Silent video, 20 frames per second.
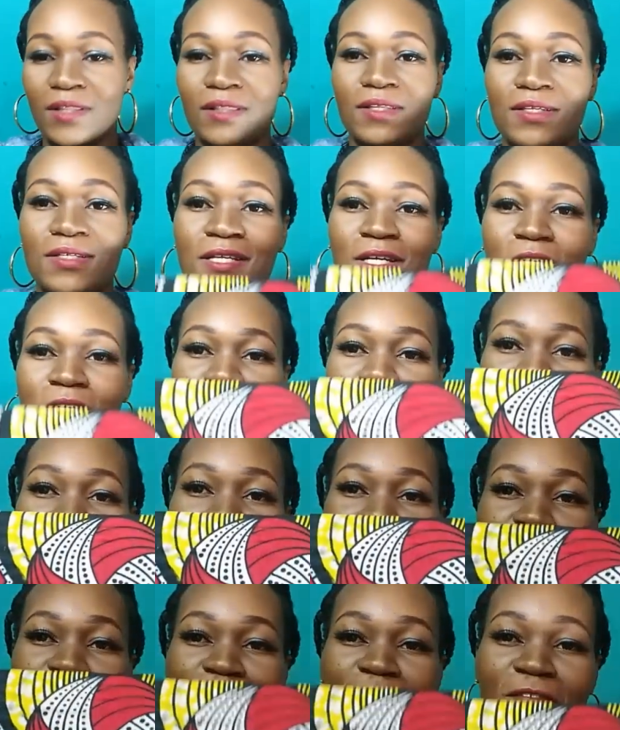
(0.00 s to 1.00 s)
This is actually
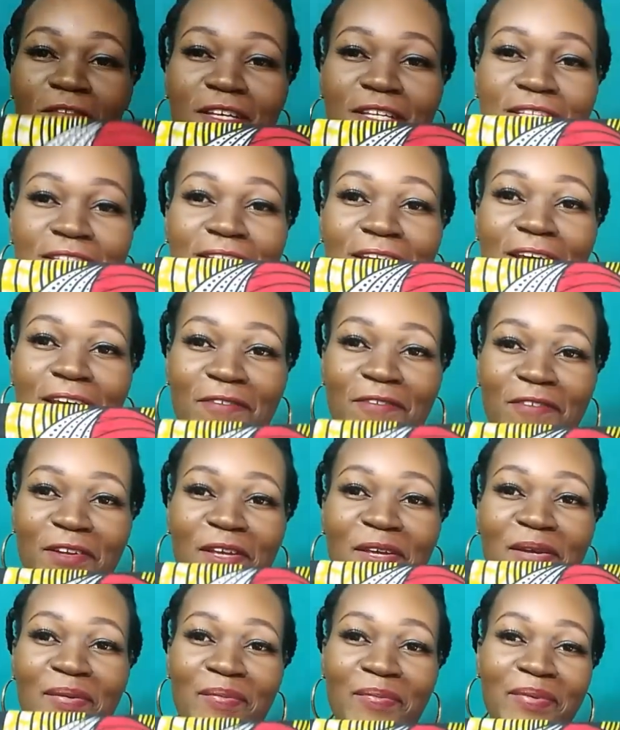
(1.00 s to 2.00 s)
the first
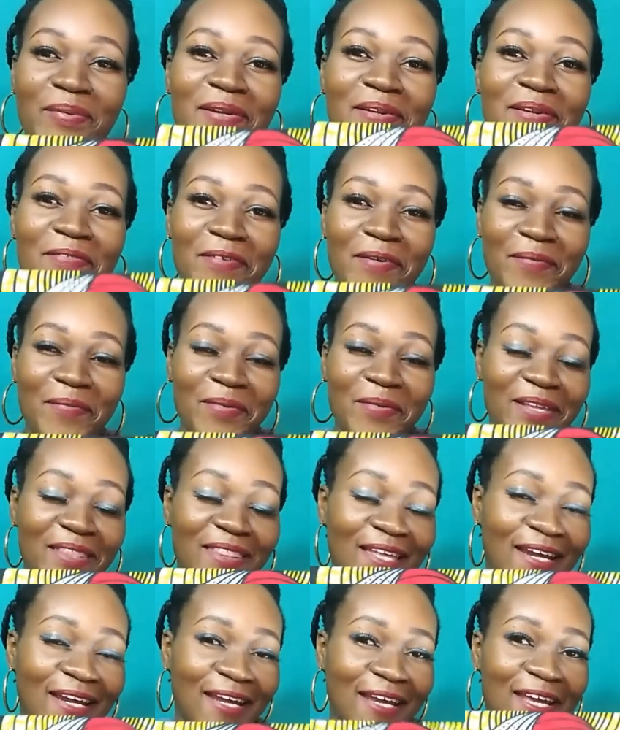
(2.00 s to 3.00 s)
African print fabric
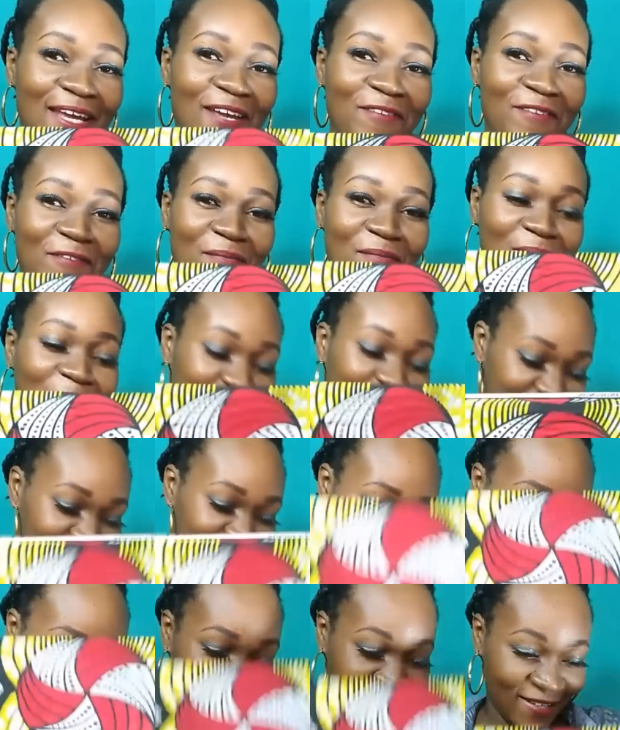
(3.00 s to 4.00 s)
that I ever bought, you
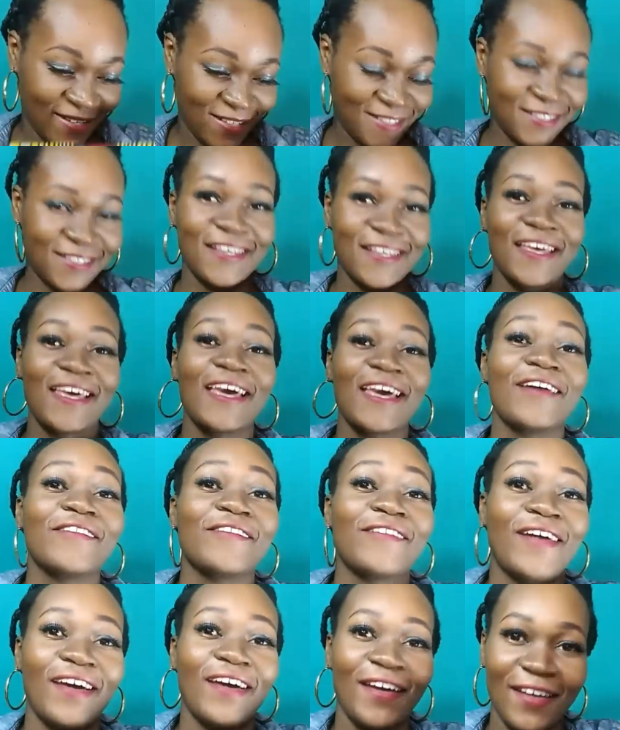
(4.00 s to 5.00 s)
guys,
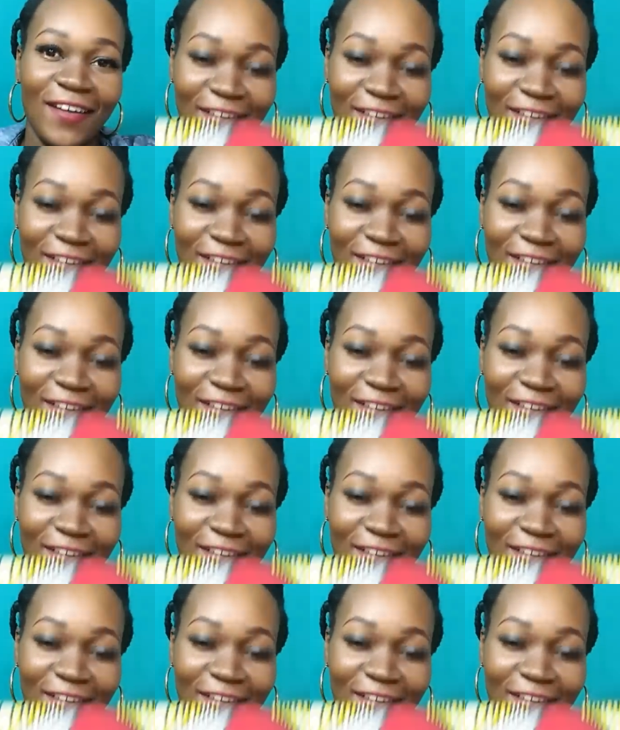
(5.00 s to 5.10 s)
ever.